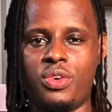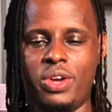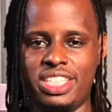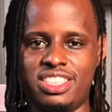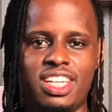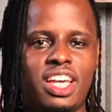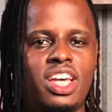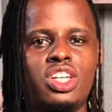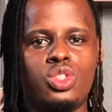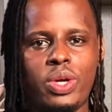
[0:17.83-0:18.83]
a range?
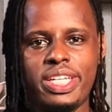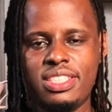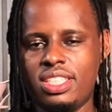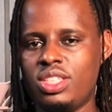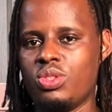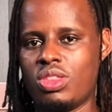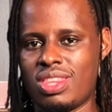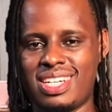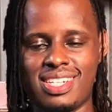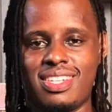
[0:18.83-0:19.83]
20 to
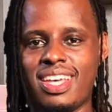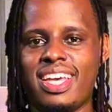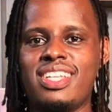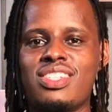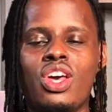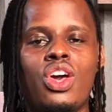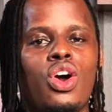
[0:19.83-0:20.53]
30 seconds,